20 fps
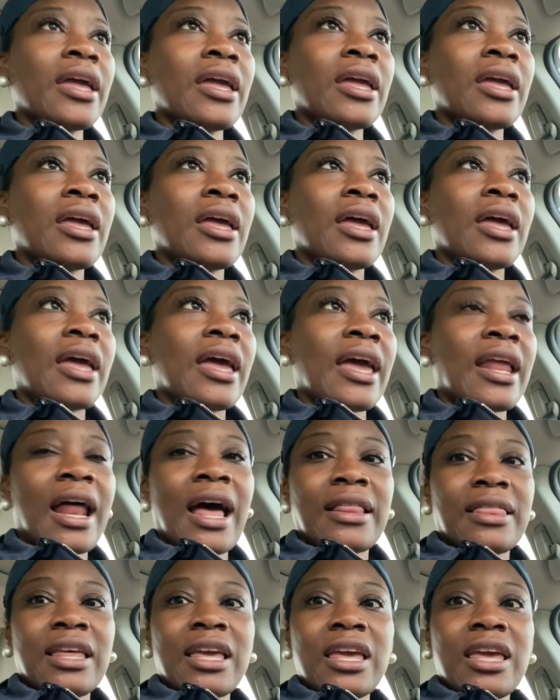And
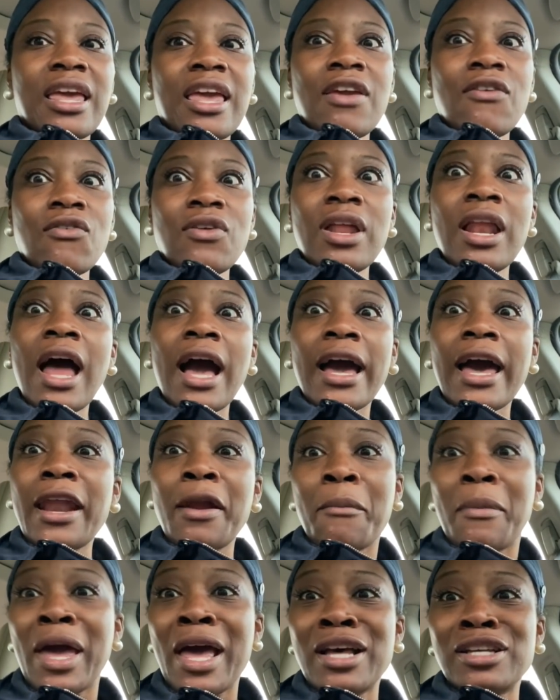I think even, and I got
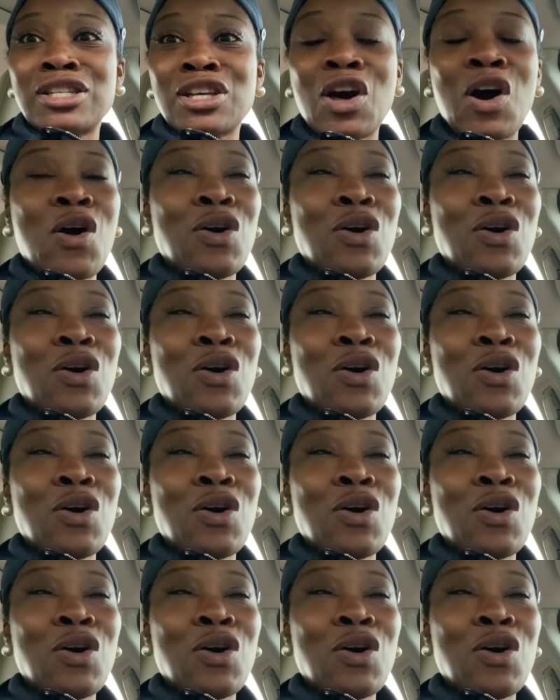a mask